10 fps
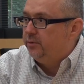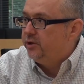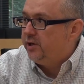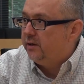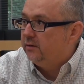
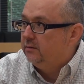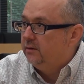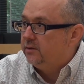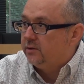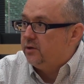appreciated.
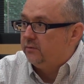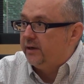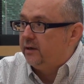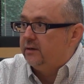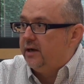It's not
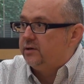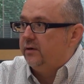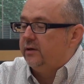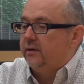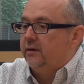recognized or
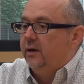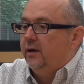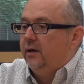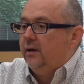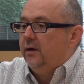anything.
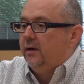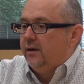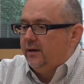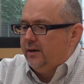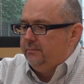
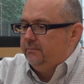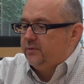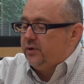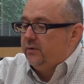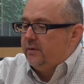
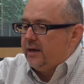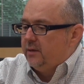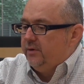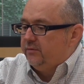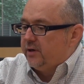So that
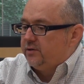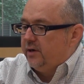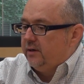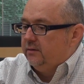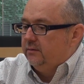can be
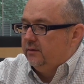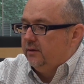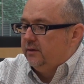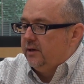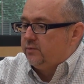frustrating,
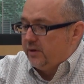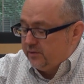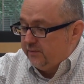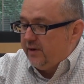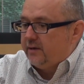as well
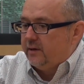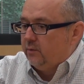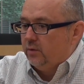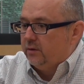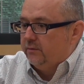as the fact that I
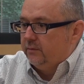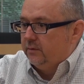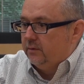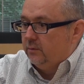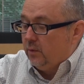work
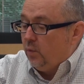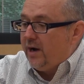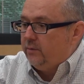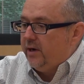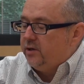for a
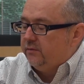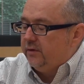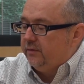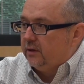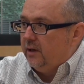wide range of
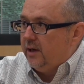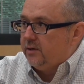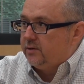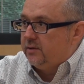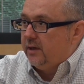different
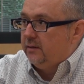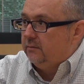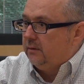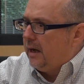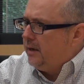clients, and